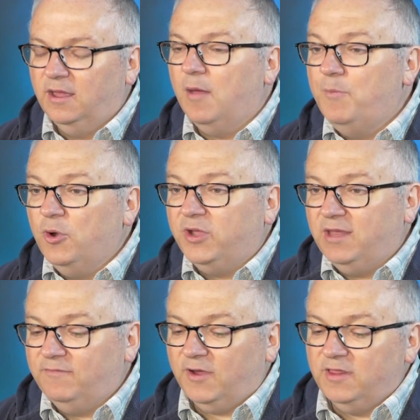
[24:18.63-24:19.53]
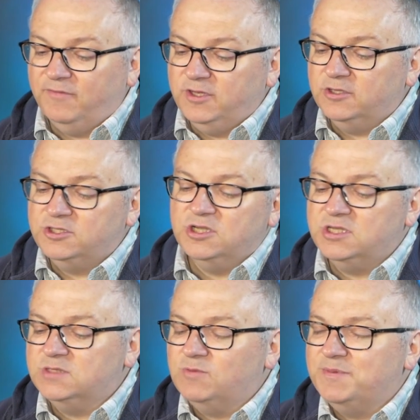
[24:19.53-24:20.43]
and book in via the Vineyard
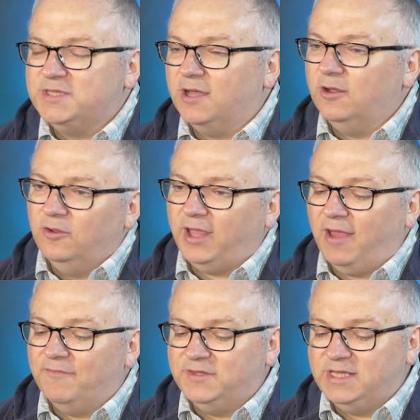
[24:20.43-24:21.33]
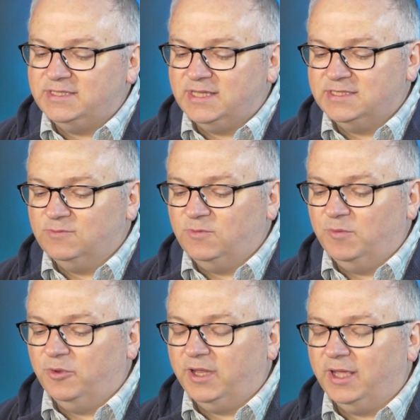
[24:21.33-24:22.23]
Church's website or look out for details that we'll
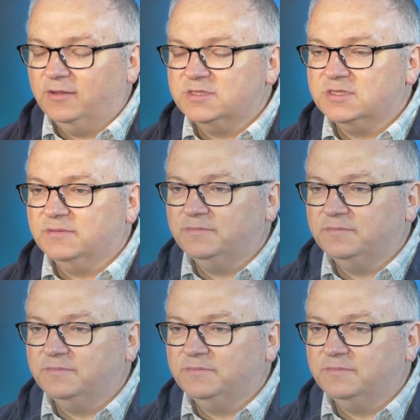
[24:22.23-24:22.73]
put out